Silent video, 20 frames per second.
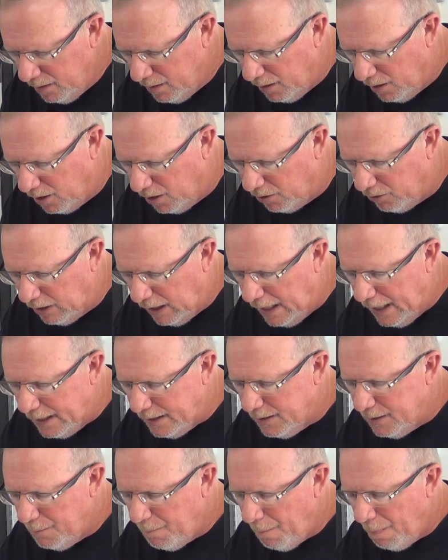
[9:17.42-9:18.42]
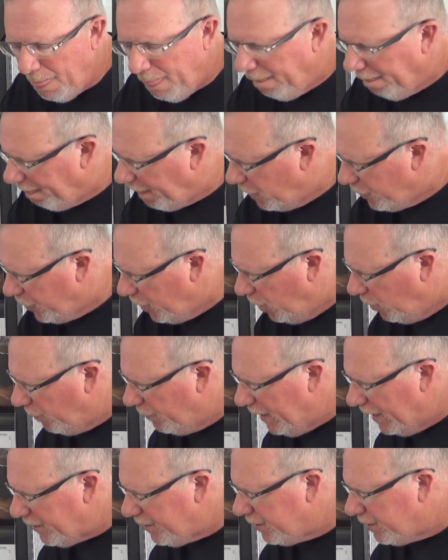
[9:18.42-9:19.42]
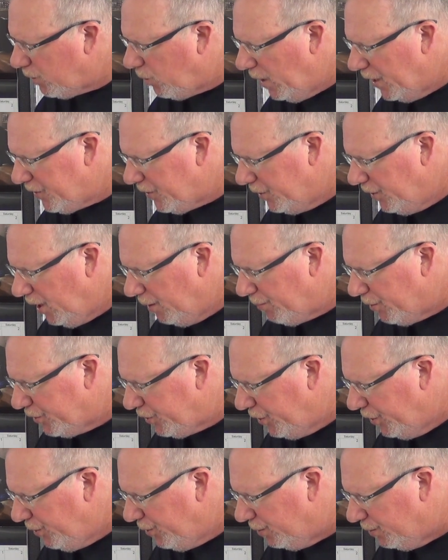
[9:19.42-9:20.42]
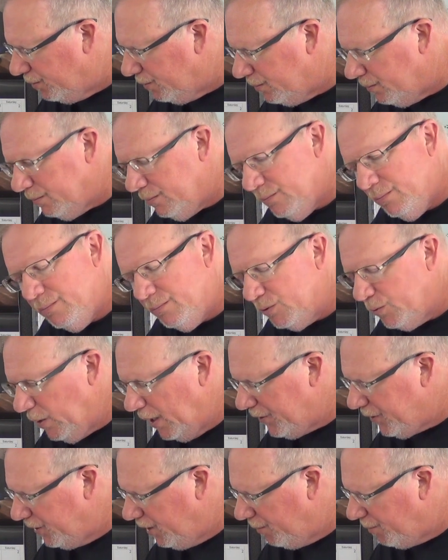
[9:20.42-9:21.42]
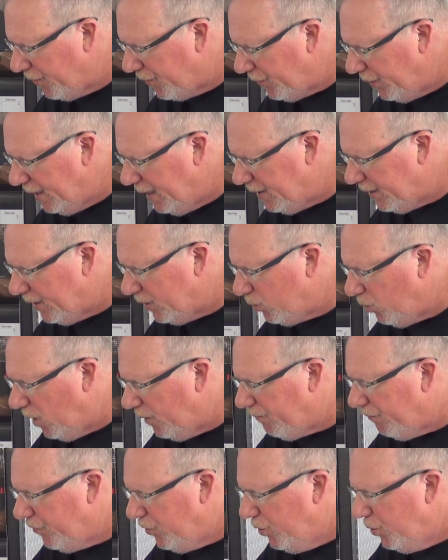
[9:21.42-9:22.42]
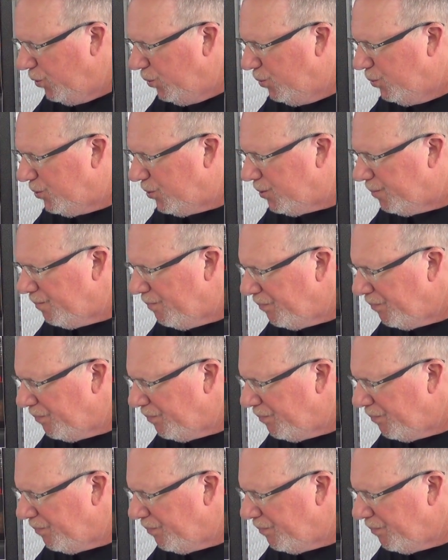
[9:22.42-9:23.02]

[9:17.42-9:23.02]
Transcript: All right. So that's question number 2. Question number 3, it says what fuse